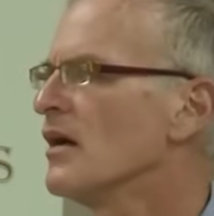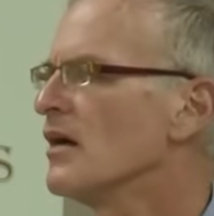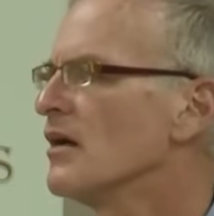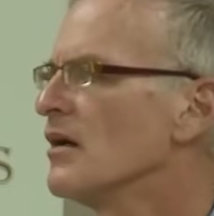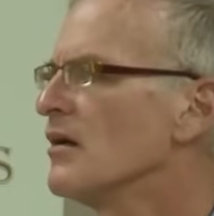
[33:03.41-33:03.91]

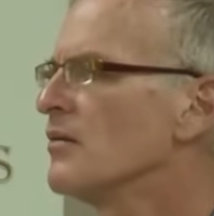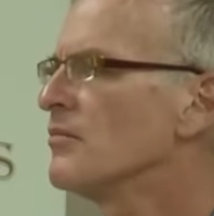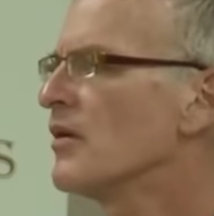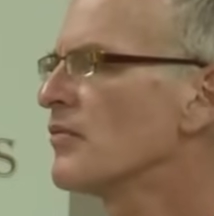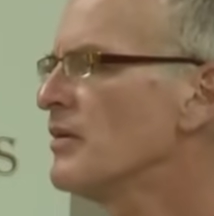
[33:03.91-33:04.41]

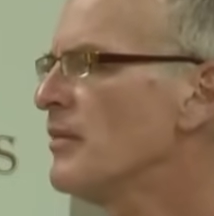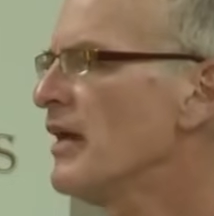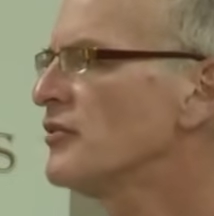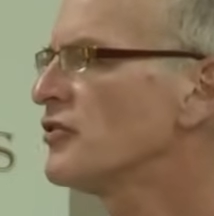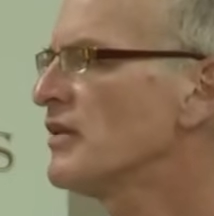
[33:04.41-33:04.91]
but
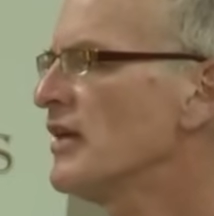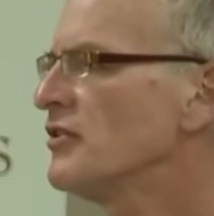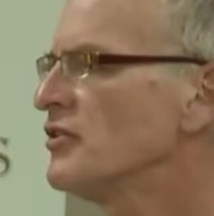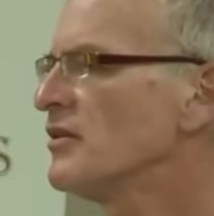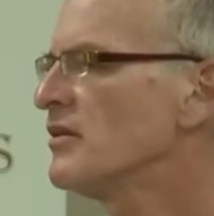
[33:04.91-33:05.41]

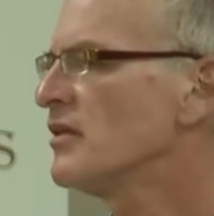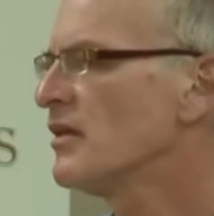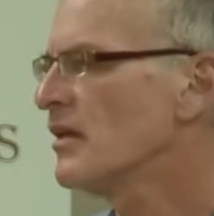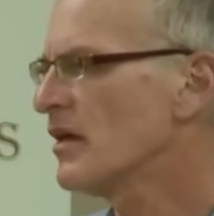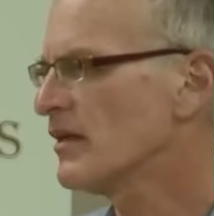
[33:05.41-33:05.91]
repatriation,
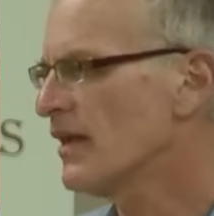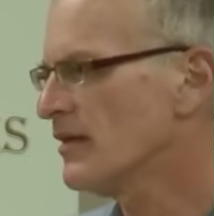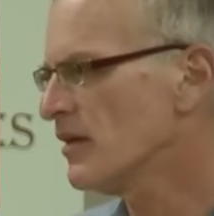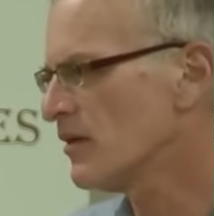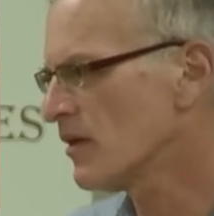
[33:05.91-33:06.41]
again,